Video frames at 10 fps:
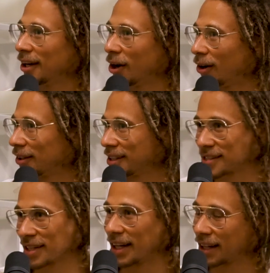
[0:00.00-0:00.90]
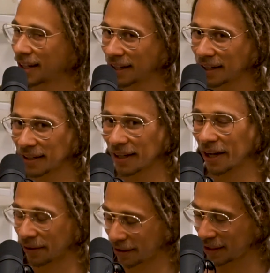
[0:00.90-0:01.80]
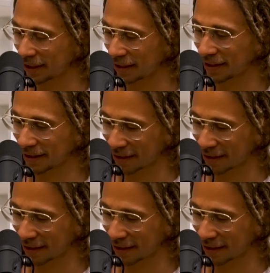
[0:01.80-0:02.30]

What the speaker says: all this like healthy,